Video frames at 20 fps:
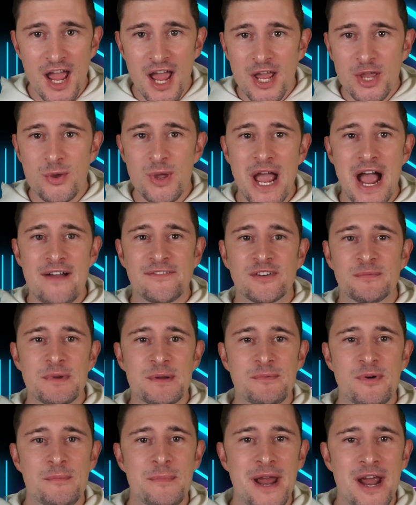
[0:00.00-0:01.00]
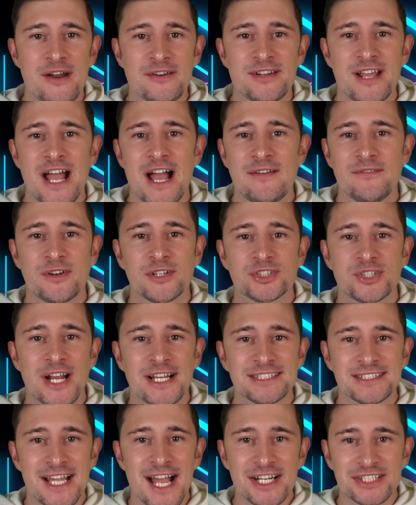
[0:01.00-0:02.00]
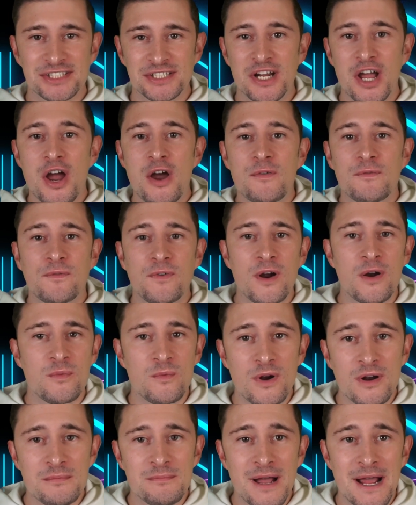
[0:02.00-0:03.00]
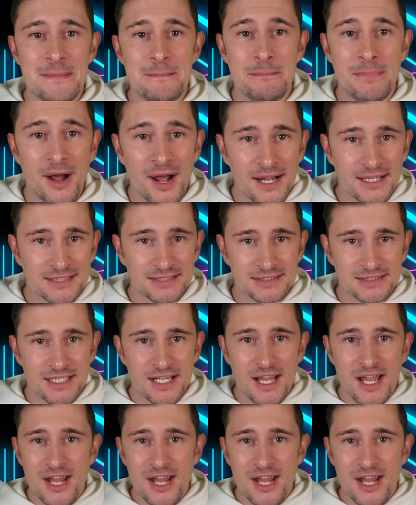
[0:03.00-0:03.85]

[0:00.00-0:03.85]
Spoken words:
You have to be prepared to have your transaction front-run by bots.